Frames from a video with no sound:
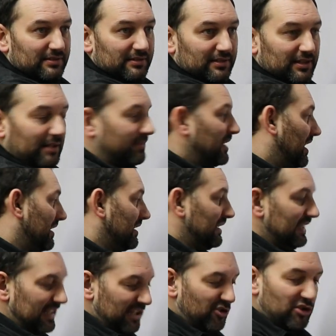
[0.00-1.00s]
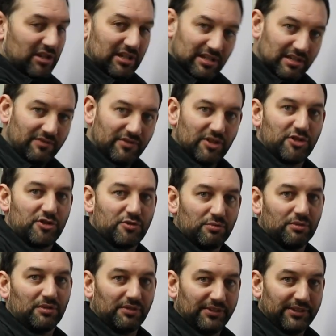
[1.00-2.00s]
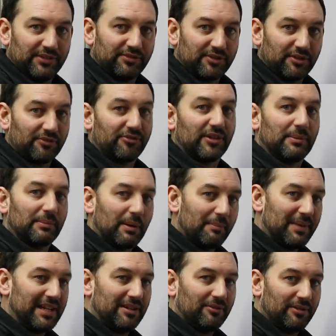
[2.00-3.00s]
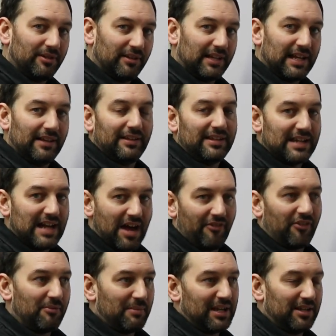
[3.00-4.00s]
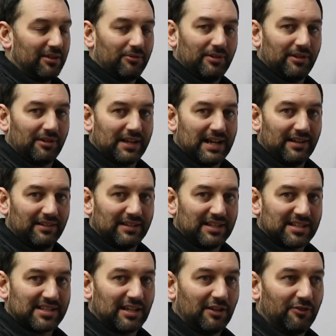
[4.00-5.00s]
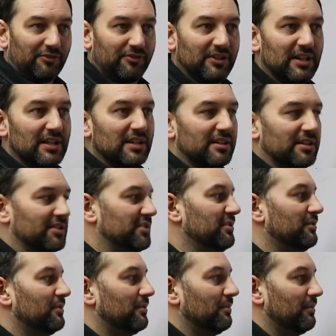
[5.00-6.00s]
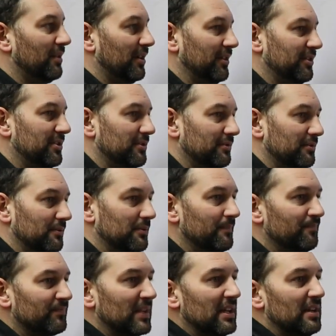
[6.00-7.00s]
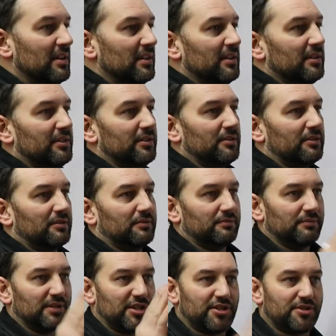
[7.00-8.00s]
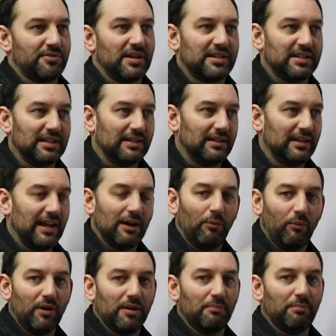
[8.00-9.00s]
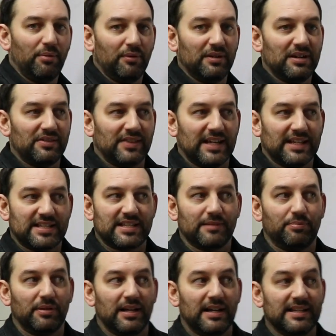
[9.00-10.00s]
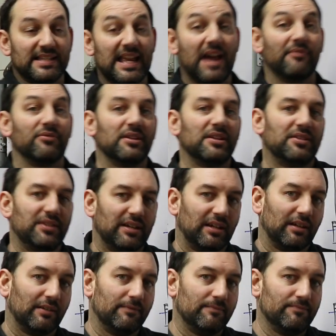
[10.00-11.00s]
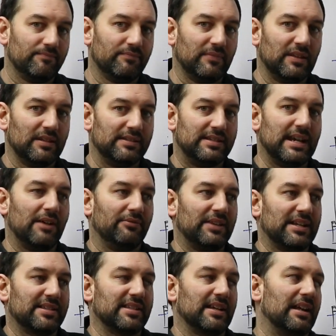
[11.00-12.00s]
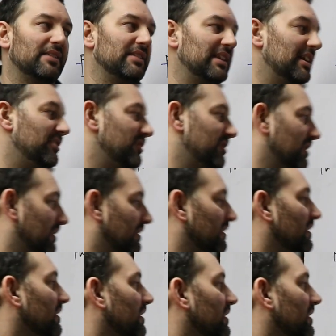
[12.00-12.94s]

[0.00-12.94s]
And I'm talking each individual lifter from a main oil galley, not the main oil galley itself, because you don't want to, restrict it at one point that supplies everything down that side of the engine.